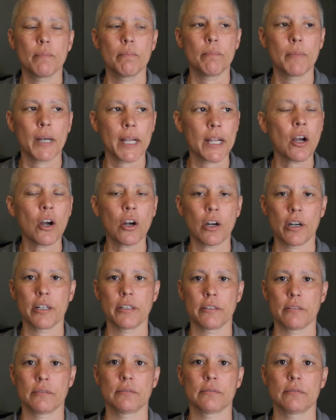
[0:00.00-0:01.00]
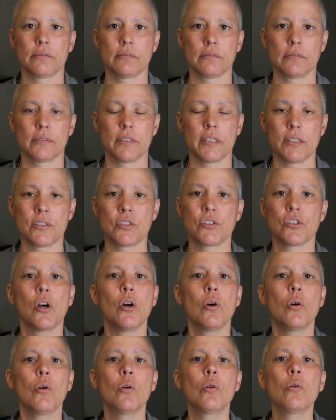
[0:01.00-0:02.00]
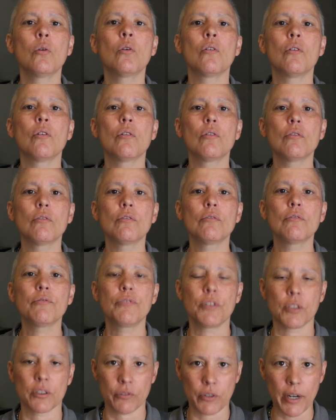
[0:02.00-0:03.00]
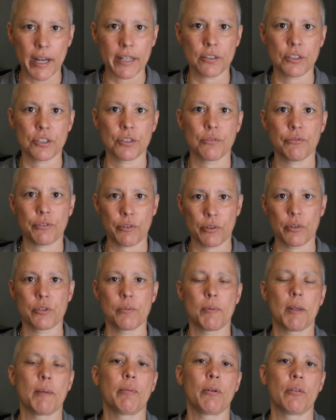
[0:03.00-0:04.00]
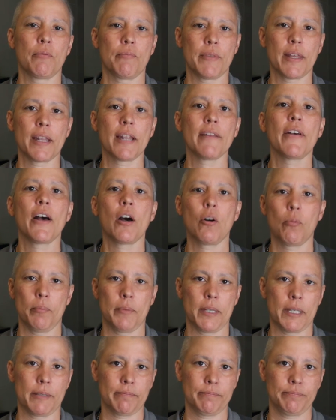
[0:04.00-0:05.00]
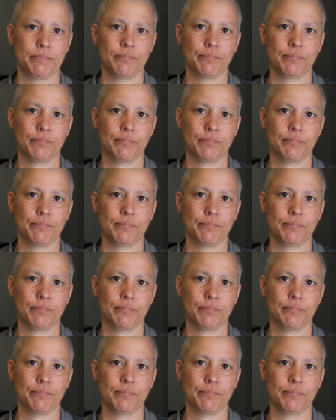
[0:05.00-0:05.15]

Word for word: My heart is so full of gratitude for those people that have helped me.